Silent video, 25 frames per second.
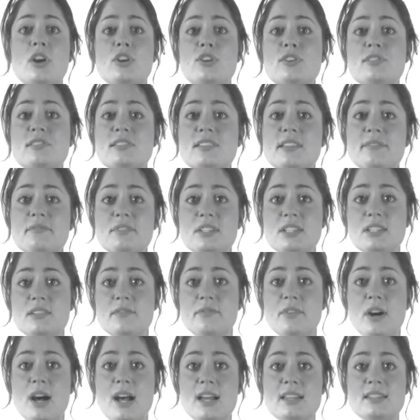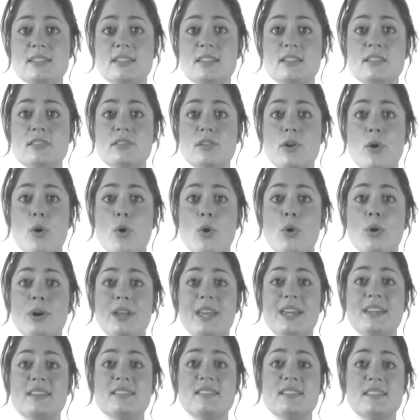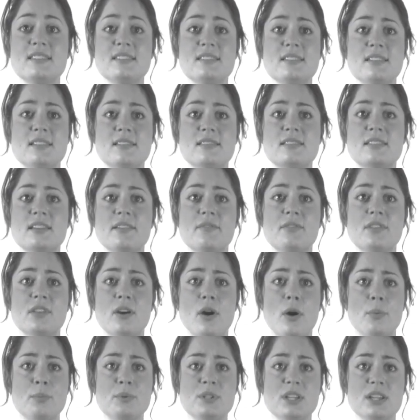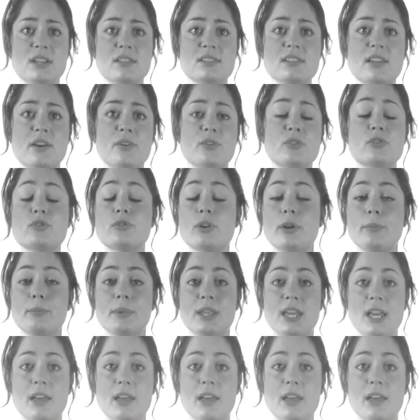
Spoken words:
Use lifting devices or get assistance if the objects are extremely